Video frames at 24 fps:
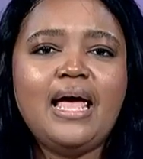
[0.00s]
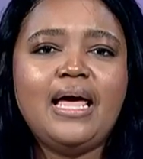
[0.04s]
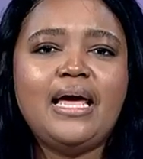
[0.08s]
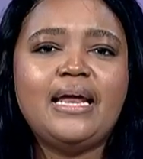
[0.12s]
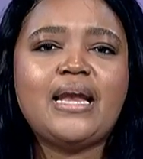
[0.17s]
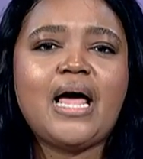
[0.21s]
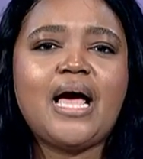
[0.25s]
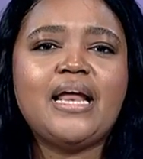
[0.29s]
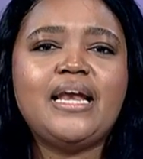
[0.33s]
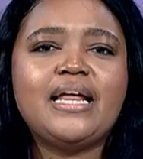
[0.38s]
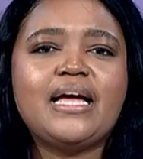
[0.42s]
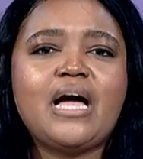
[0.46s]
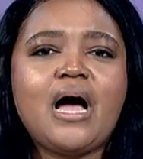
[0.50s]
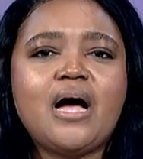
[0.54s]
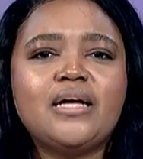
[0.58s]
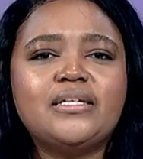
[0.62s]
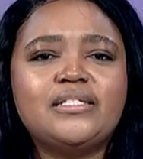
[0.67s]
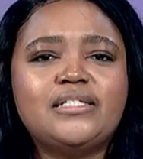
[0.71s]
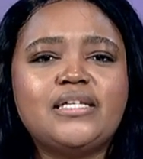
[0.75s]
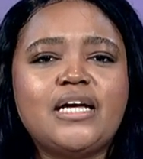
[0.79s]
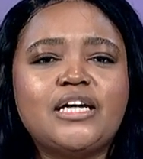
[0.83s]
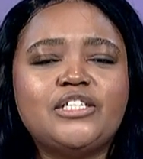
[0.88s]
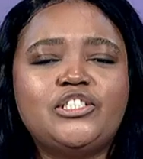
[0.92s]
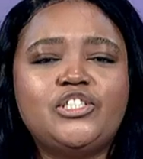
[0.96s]
And Aly-Khan,
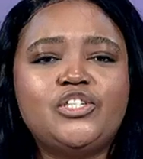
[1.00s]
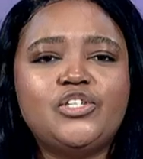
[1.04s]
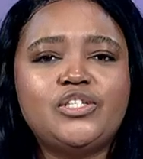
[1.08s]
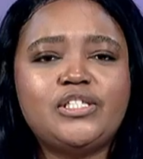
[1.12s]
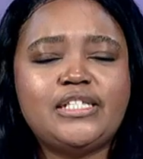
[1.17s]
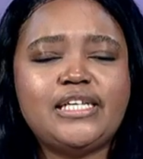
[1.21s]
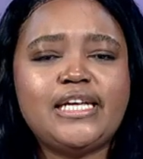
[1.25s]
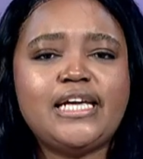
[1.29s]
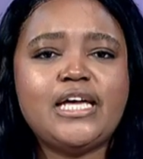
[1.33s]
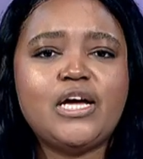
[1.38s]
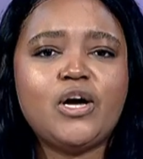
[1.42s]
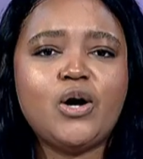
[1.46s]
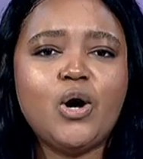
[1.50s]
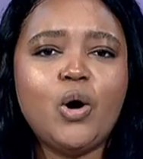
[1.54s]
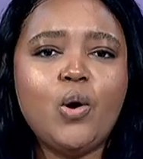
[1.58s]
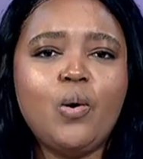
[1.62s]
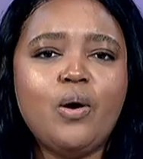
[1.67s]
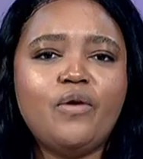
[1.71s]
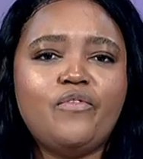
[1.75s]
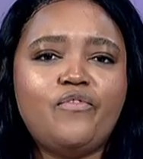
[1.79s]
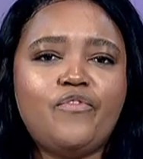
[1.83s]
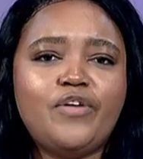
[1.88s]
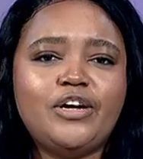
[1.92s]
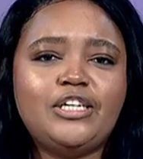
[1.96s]
Satchu,
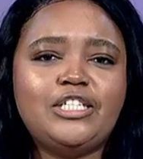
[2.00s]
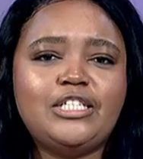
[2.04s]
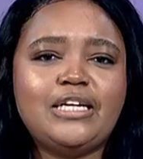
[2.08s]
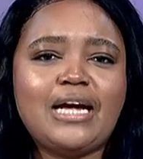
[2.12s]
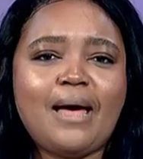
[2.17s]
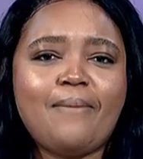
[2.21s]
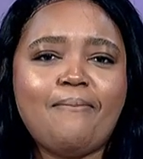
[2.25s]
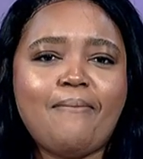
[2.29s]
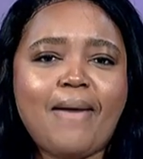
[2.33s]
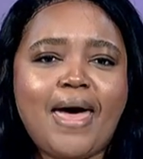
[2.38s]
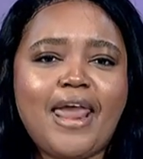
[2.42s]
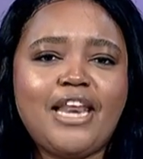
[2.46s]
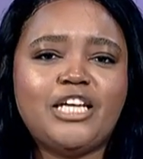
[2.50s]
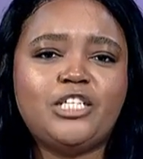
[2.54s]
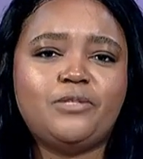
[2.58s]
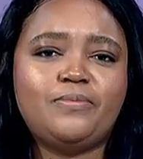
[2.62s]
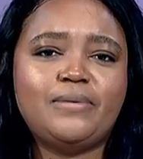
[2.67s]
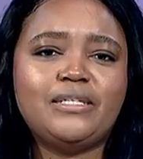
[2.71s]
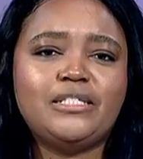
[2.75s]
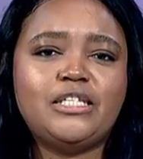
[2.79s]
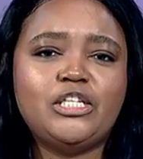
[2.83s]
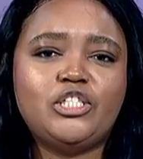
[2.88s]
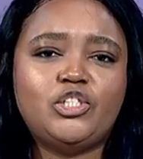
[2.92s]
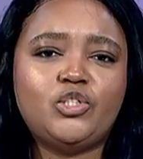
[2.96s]
CEO of Rich
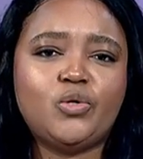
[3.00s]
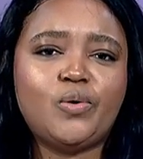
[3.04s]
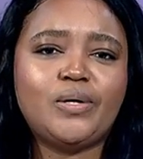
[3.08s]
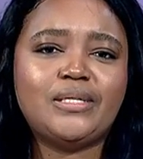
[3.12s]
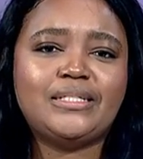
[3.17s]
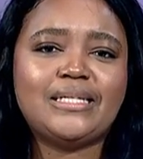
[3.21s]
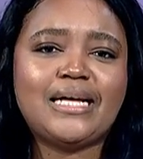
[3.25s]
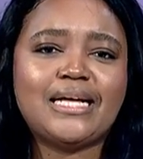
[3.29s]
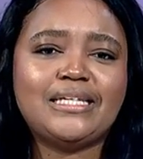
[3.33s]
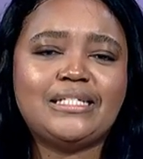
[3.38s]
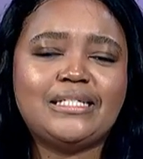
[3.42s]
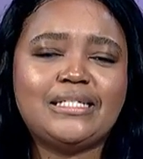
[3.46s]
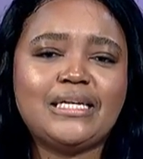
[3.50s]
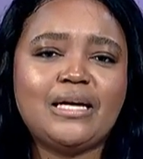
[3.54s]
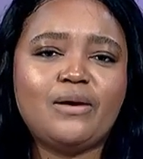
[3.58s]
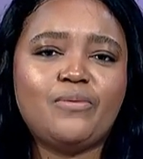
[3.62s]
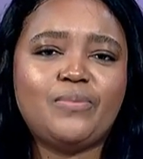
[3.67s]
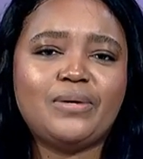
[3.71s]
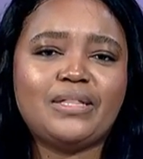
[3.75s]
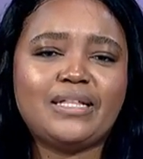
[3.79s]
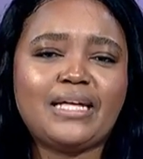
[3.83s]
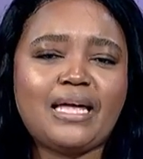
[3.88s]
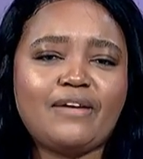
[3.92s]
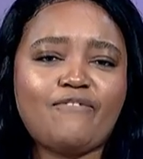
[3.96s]
Management, joins us
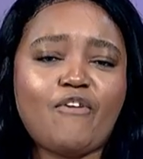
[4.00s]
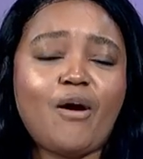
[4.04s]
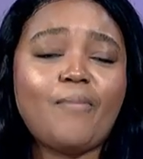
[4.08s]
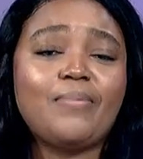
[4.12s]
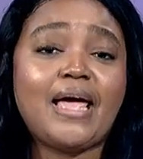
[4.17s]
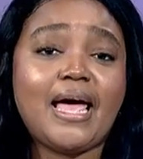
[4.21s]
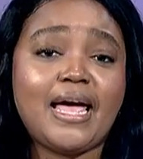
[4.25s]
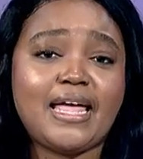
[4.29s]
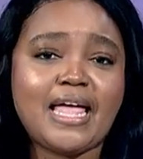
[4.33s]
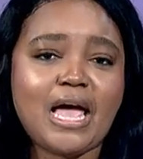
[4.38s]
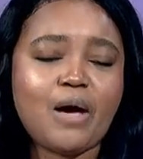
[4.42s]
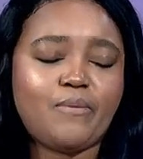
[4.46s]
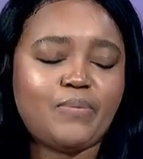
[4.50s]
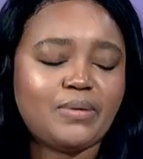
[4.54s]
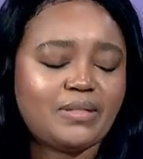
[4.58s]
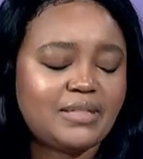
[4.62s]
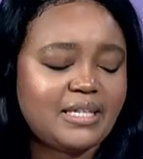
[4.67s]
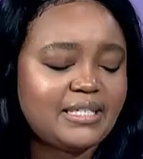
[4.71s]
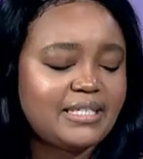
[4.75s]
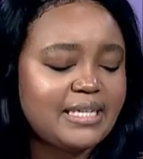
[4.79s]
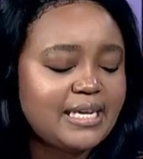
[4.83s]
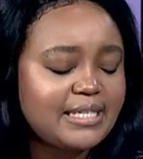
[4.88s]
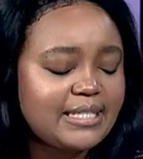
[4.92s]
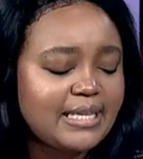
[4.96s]
from Kenya with
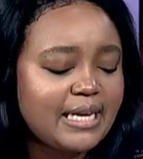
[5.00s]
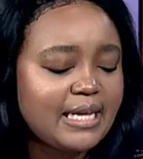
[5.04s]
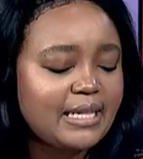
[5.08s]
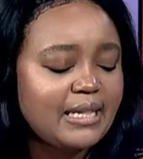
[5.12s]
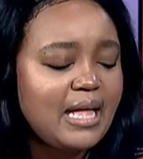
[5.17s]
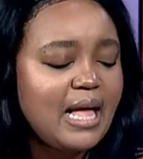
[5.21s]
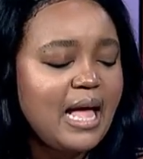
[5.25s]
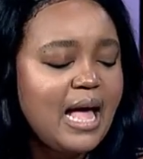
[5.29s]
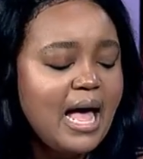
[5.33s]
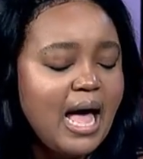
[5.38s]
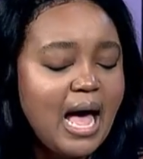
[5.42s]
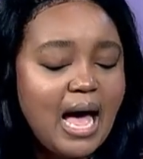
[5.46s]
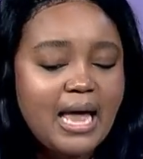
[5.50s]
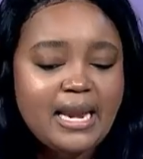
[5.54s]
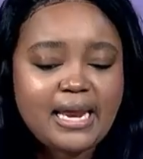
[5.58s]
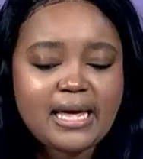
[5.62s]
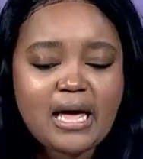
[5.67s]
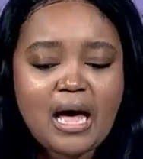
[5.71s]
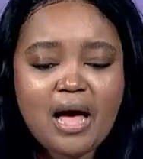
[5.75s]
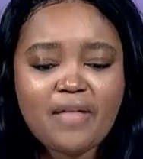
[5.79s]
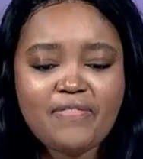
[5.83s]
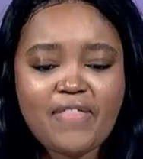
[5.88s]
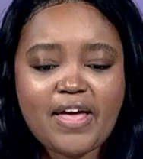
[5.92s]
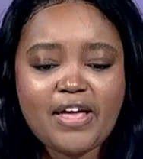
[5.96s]
the detail.
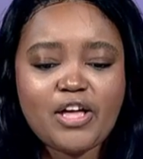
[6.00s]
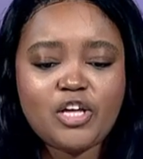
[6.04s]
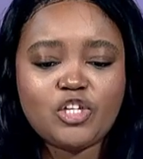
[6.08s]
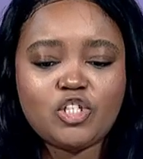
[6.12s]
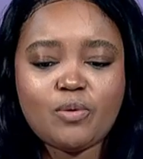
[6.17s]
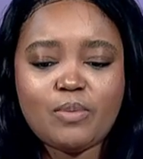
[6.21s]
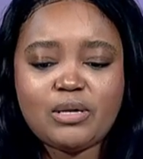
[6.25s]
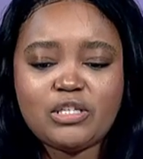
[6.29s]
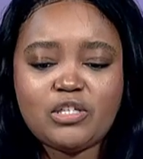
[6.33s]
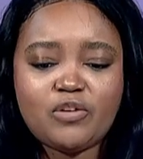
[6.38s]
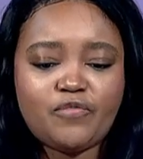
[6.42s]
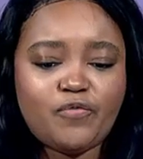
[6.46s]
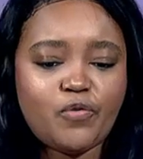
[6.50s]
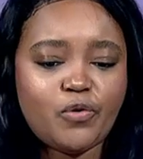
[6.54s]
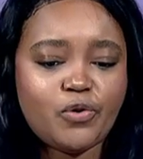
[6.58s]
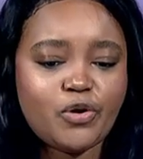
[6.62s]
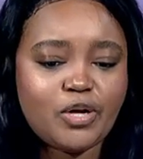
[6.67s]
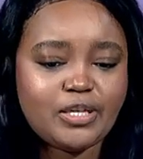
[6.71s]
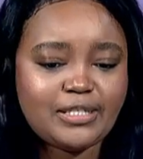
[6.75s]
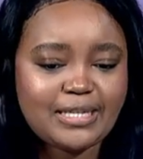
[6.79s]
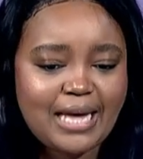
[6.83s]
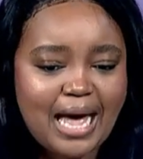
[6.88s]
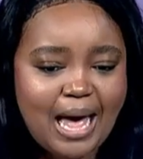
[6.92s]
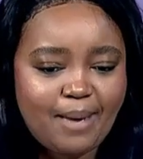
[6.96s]
Aly-Khan, thank you so much for
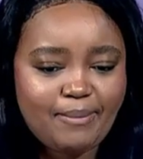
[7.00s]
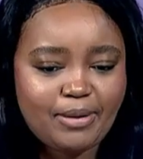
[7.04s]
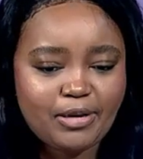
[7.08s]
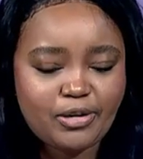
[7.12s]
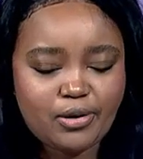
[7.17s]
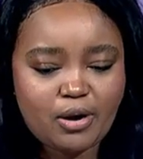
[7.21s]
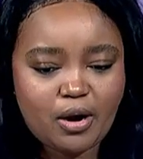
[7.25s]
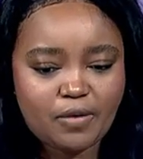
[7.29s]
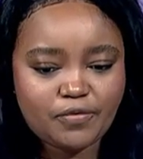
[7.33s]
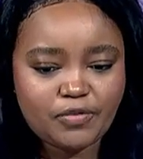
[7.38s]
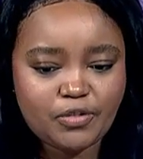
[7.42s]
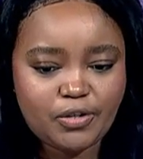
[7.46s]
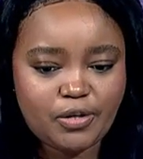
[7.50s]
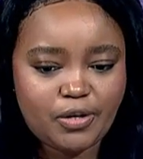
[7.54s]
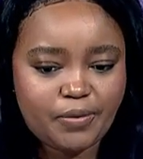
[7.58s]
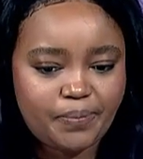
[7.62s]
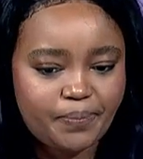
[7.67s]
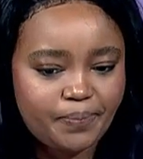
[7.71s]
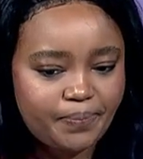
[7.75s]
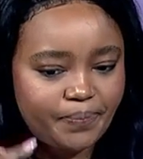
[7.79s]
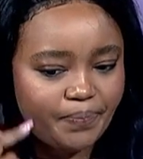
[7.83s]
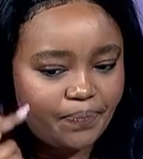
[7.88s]
your time and good afternoon.